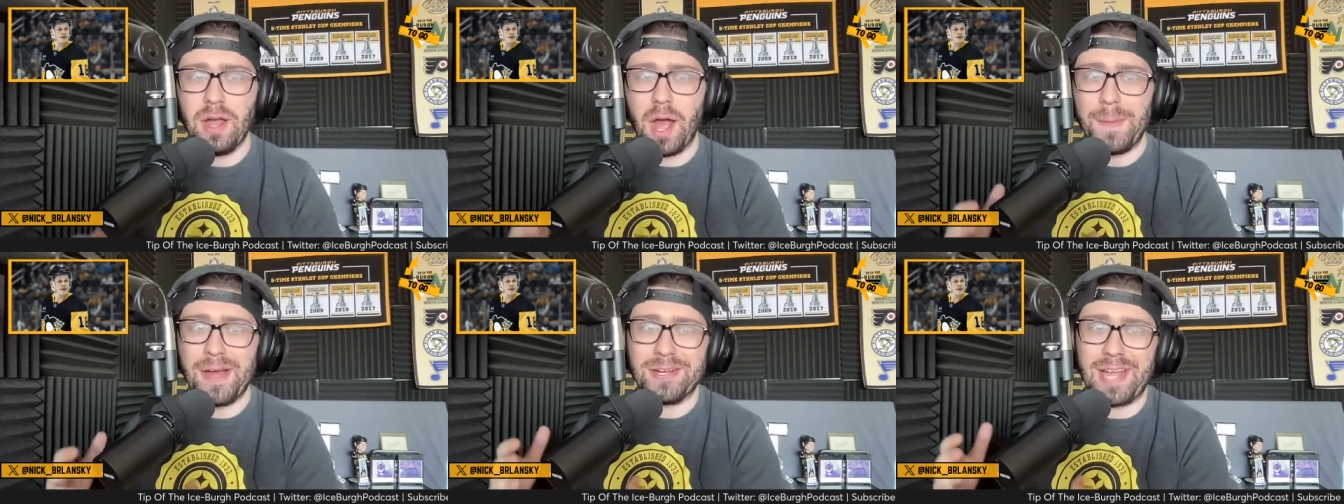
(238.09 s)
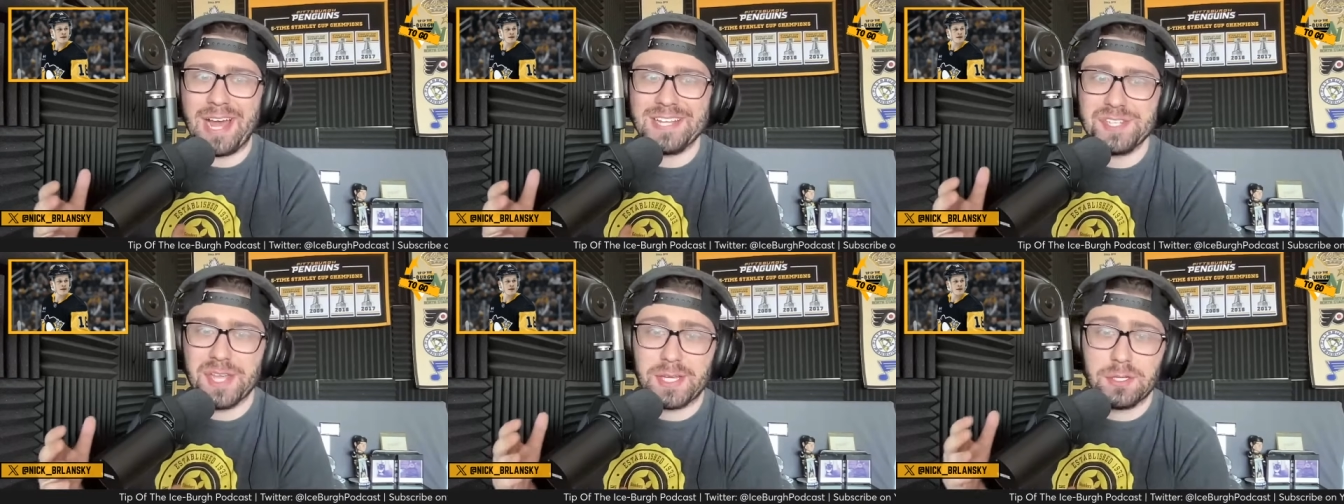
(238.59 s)
about
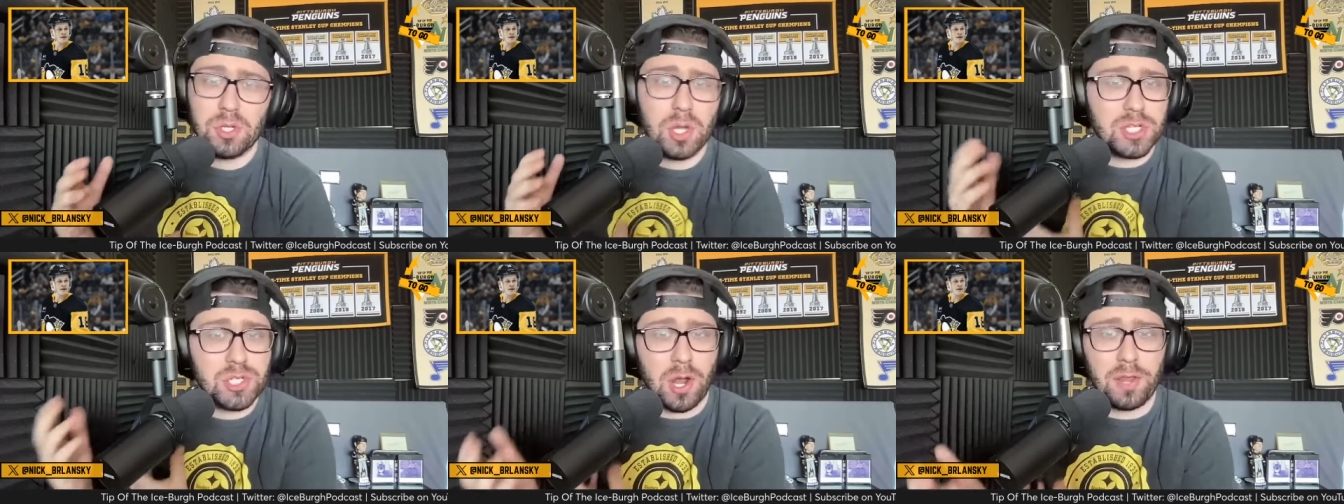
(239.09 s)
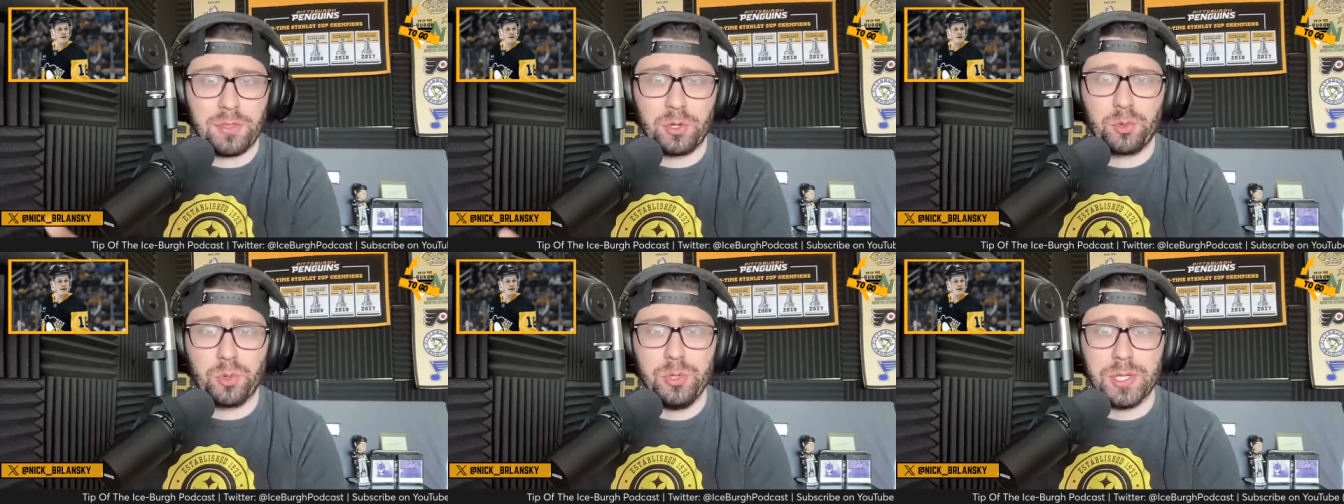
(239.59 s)
guys like a Jonathan
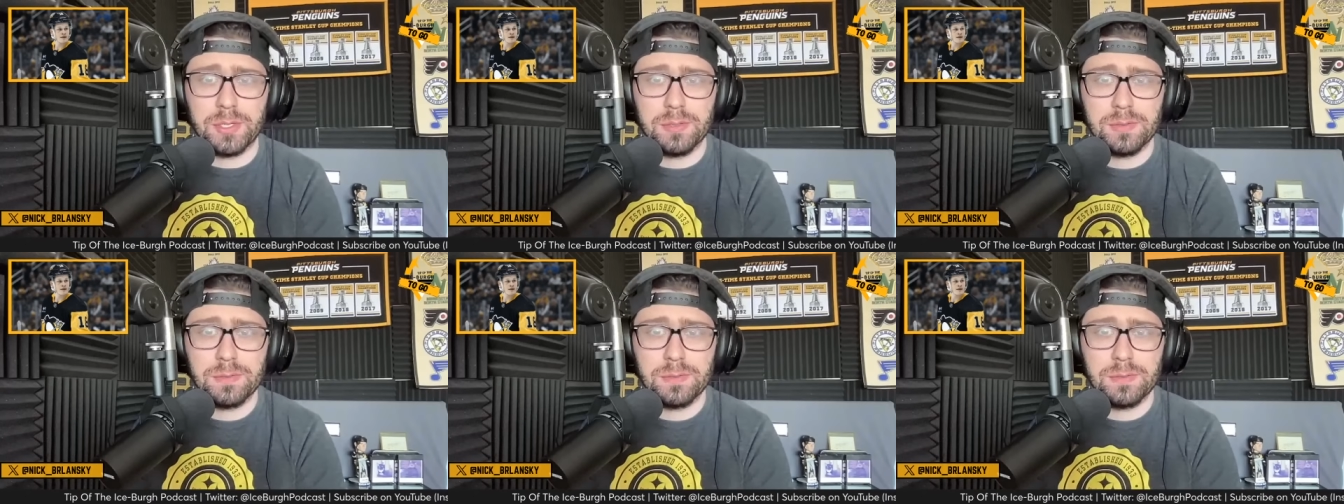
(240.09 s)
Gruden,